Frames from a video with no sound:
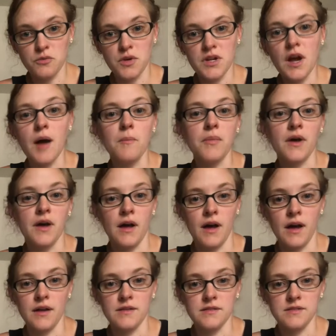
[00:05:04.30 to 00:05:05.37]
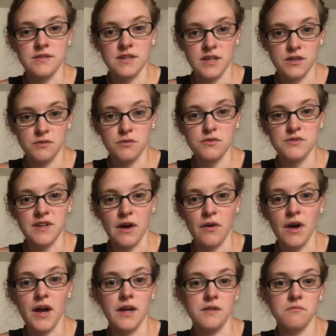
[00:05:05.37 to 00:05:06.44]
weed up and take the roots
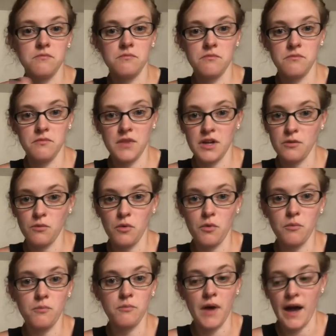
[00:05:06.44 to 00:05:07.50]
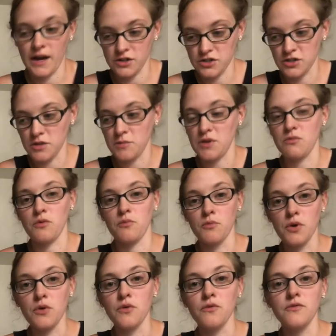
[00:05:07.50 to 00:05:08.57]
out, and it will actually be
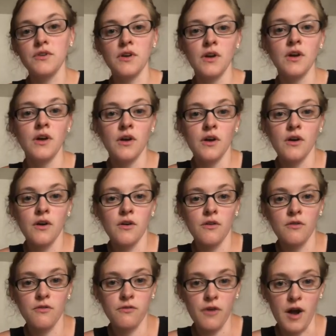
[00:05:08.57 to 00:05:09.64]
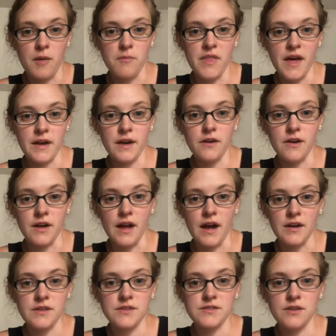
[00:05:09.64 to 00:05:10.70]
removed from that area.
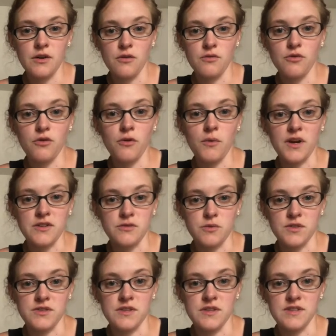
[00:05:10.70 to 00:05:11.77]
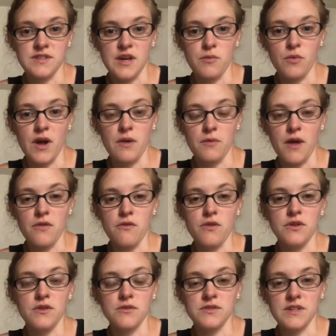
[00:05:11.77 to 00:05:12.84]
So Norwex works in the same way. Rather
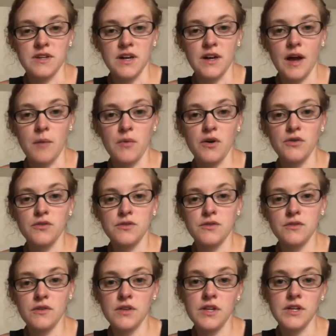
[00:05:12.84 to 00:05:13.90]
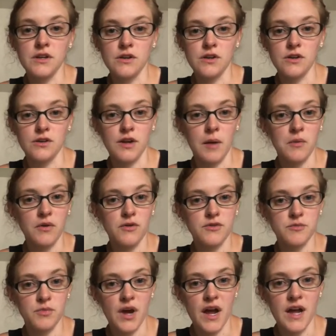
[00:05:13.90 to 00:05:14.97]
than using a chemical cleaner or chemical
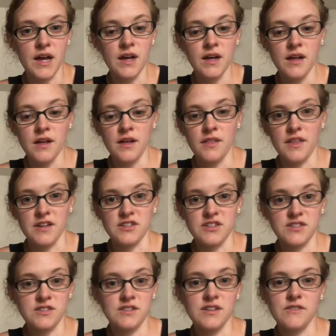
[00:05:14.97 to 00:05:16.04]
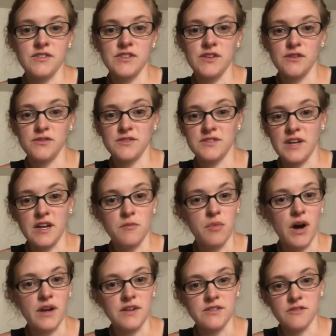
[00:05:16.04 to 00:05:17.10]
spray that just leaves those dead
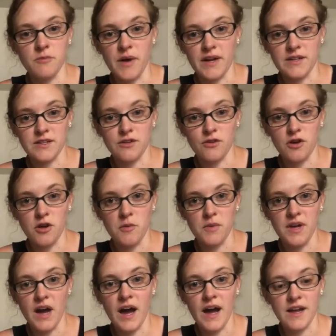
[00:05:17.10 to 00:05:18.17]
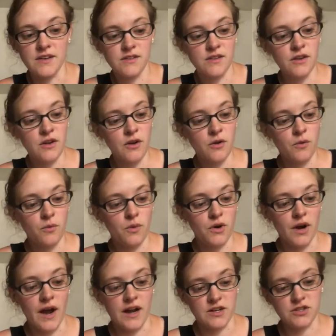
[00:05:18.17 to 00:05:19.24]
bodies of bacteria behind,
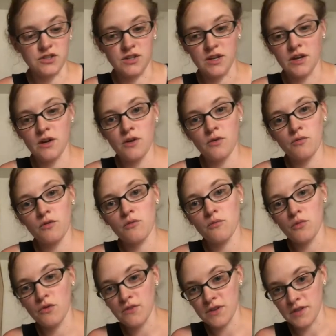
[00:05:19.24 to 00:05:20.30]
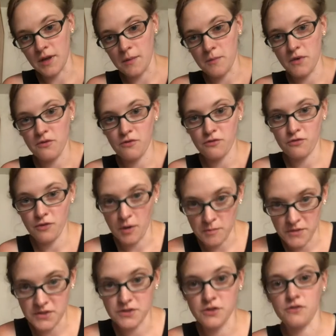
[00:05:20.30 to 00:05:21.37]
we're actually removing them
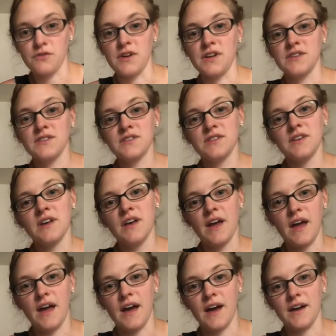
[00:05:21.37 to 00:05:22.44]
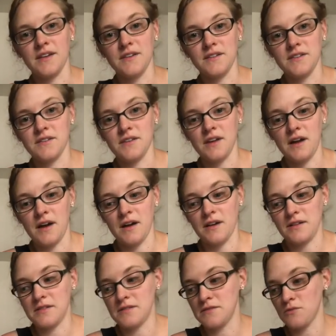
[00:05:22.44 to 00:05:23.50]
from the surface and
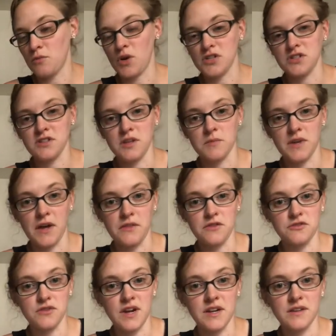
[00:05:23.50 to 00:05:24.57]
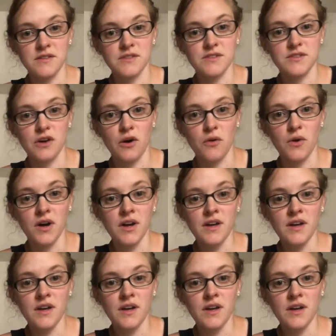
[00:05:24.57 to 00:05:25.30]
washing them down the drain. So